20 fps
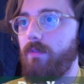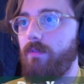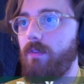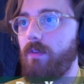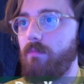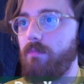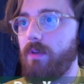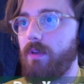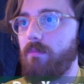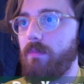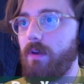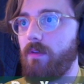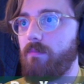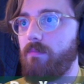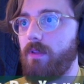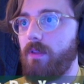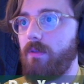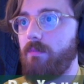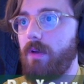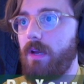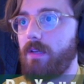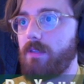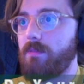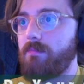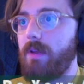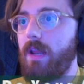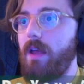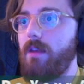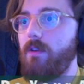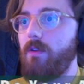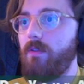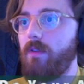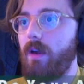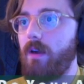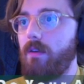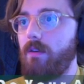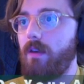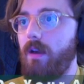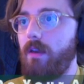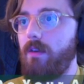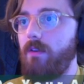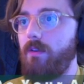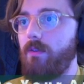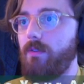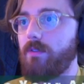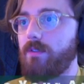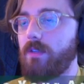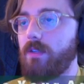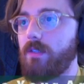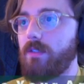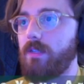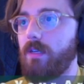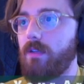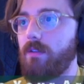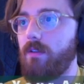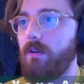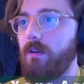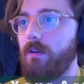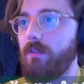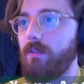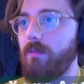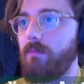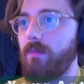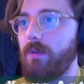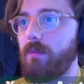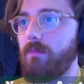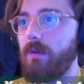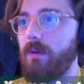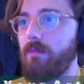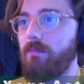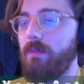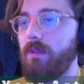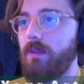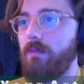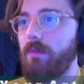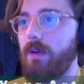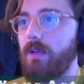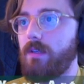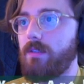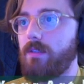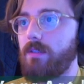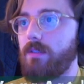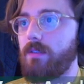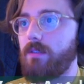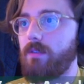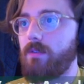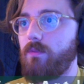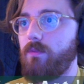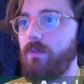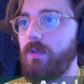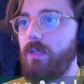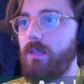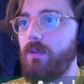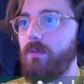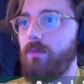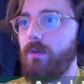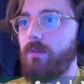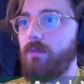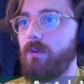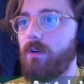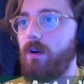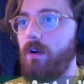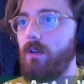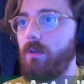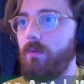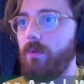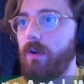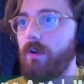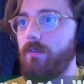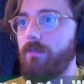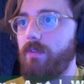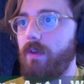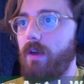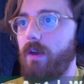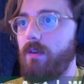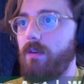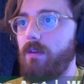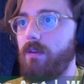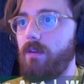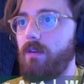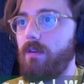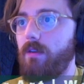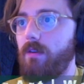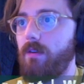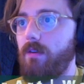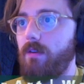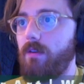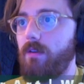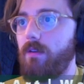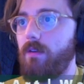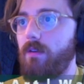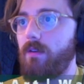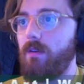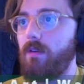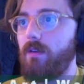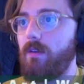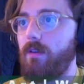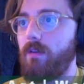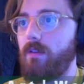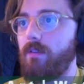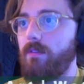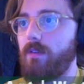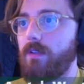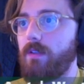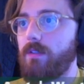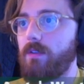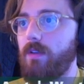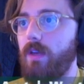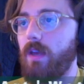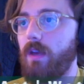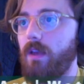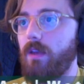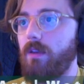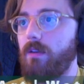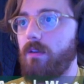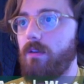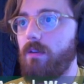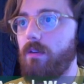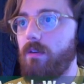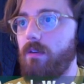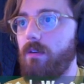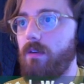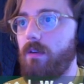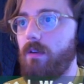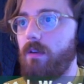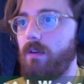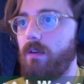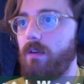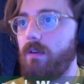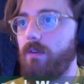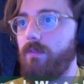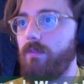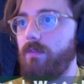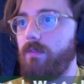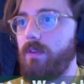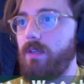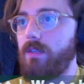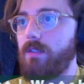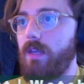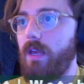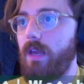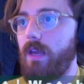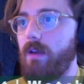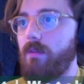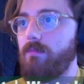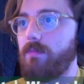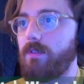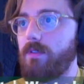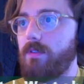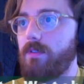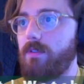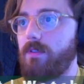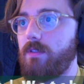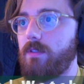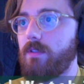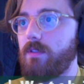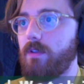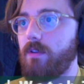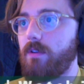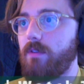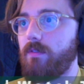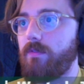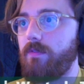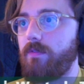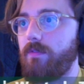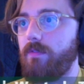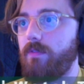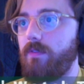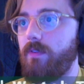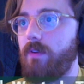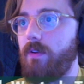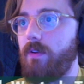Big Mouth Billy Bass. But I knew that. I knew it was going to take longer than Big Mouth Billy Bass. We were all aware of that. That's okay. These gams deserve